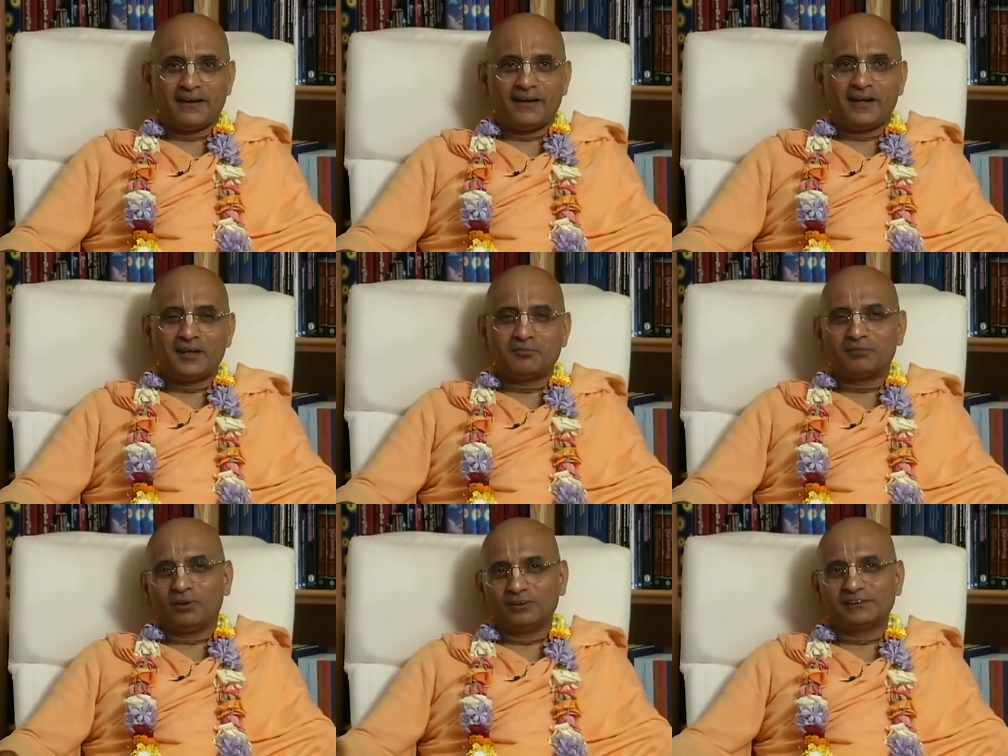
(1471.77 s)
And
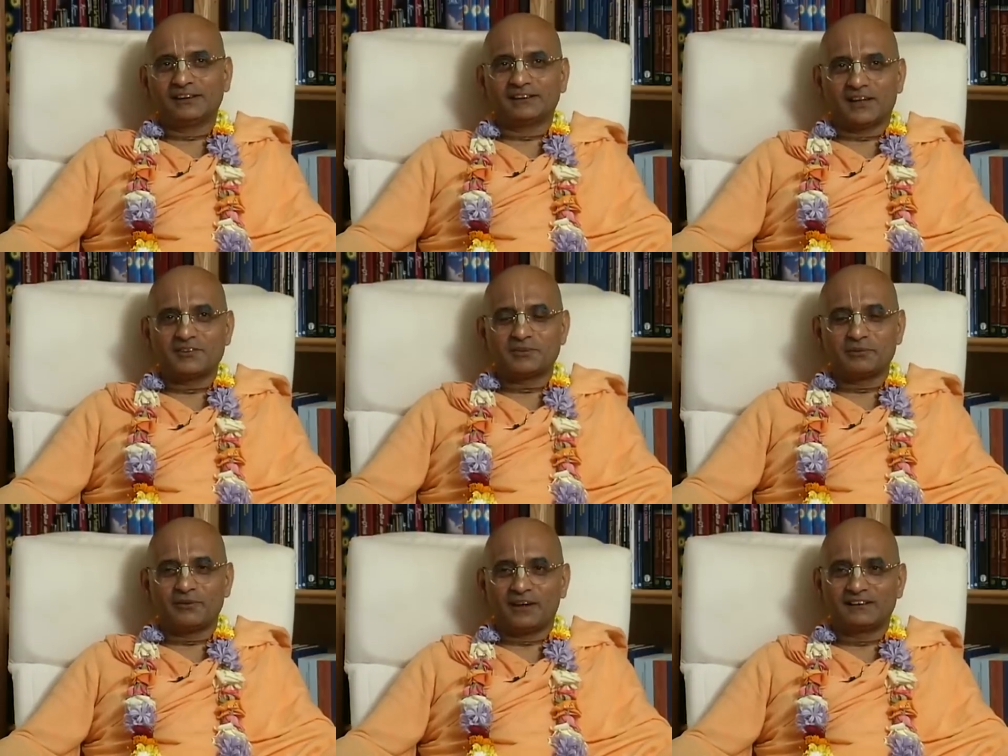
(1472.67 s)
those days I used to
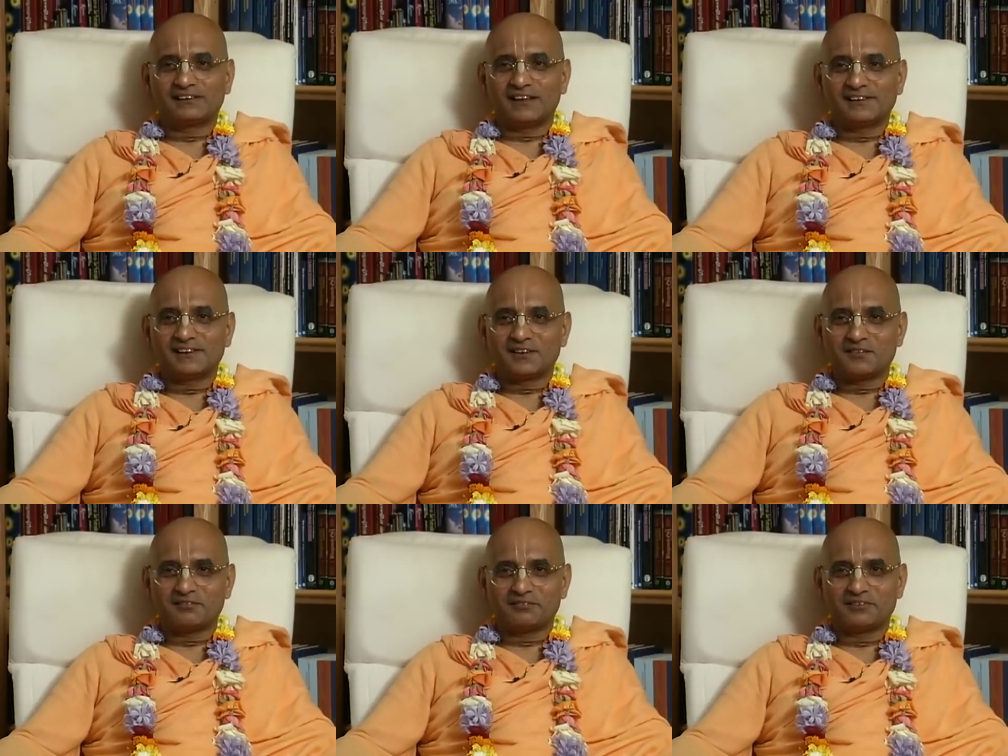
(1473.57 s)
be quite
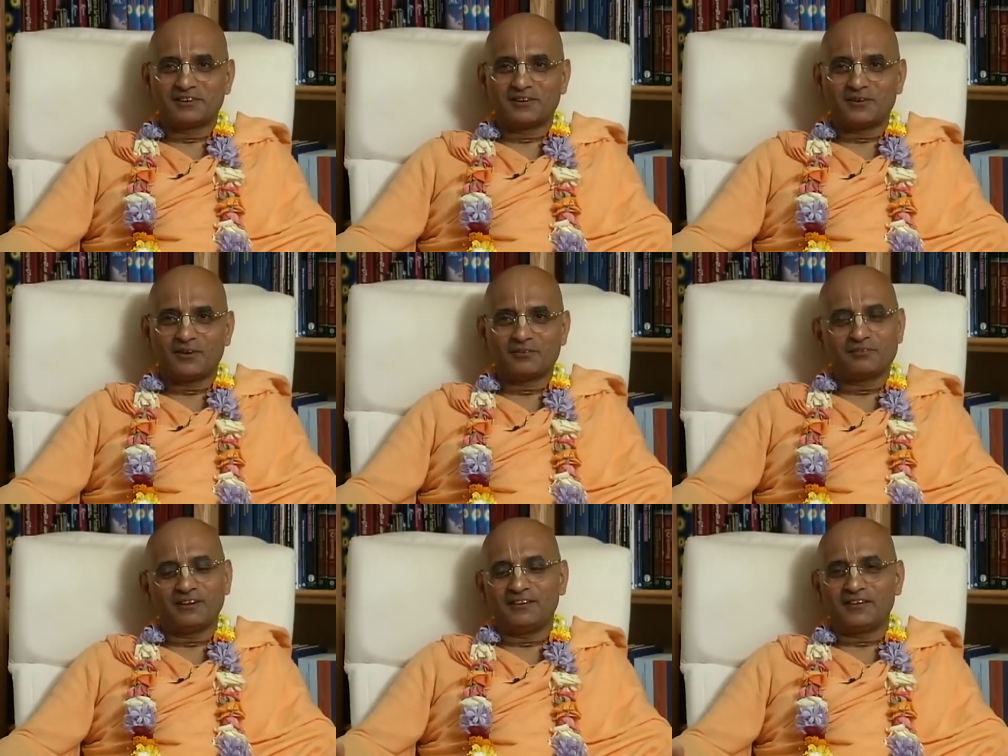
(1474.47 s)
sensitive, I was
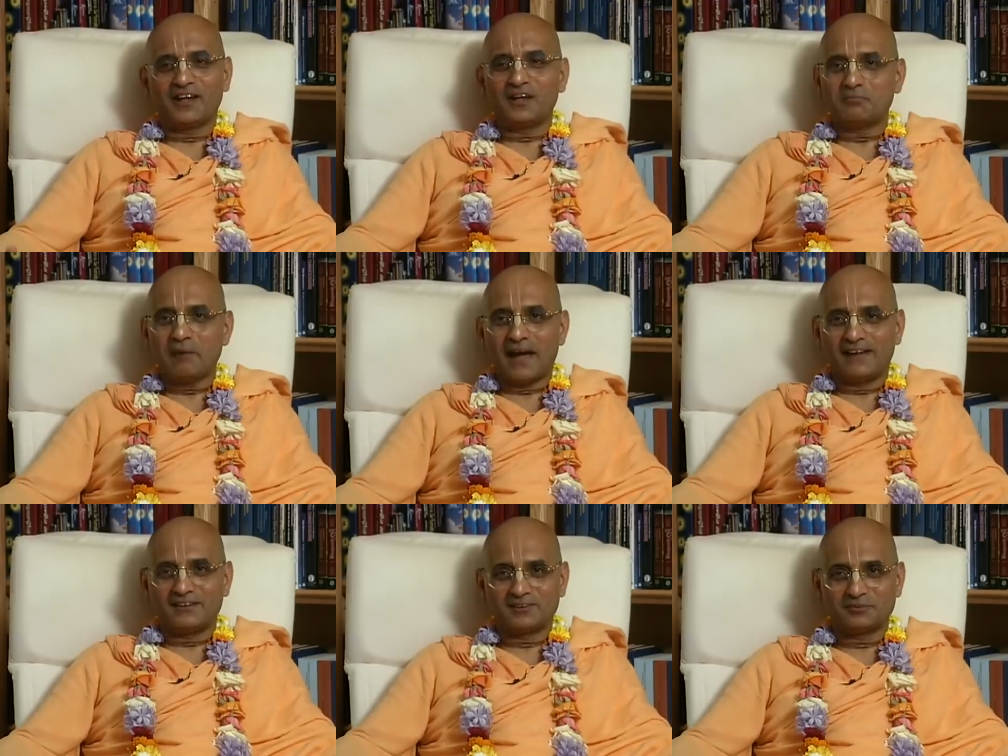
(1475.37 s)
feeling really
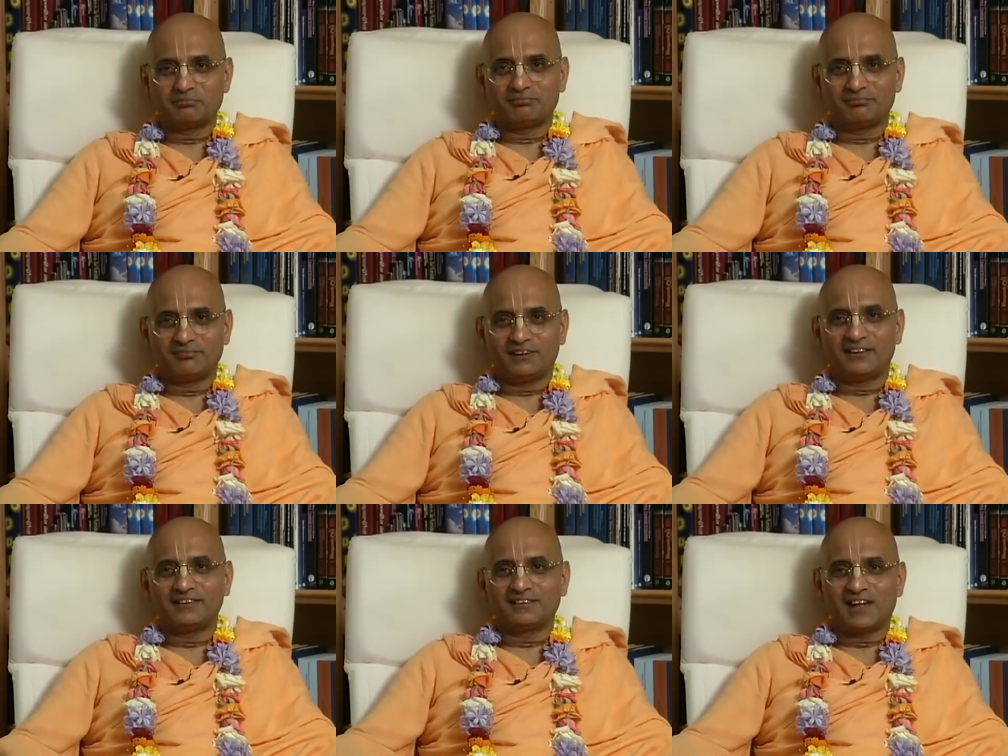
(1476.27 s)
bad
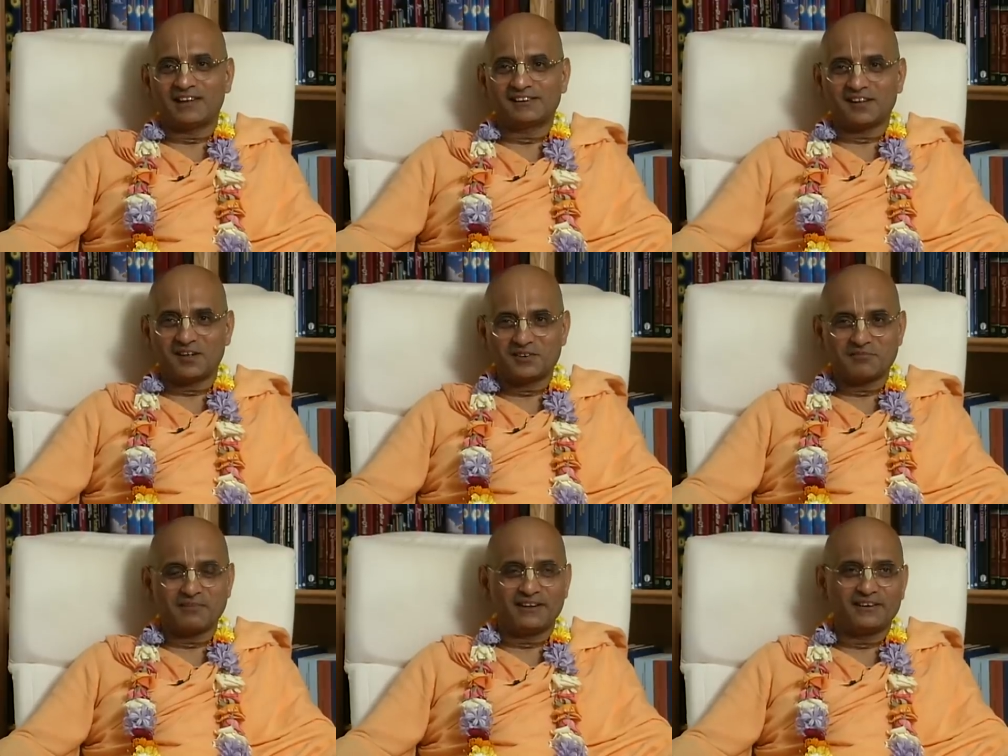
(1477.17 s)
that he
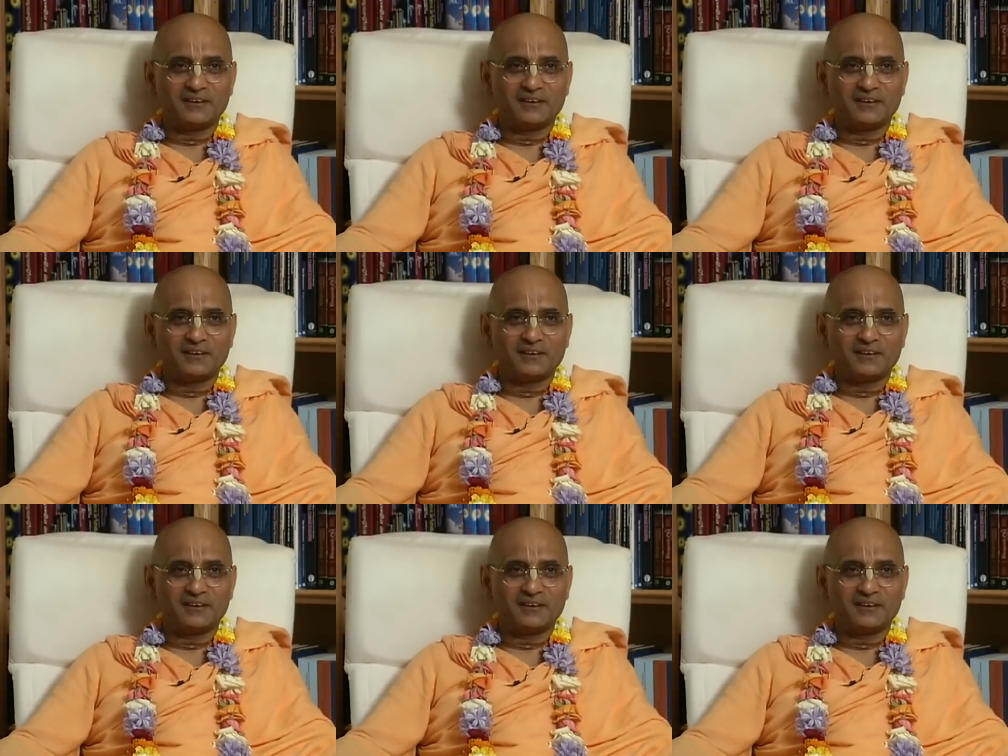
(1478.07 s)
chastised me.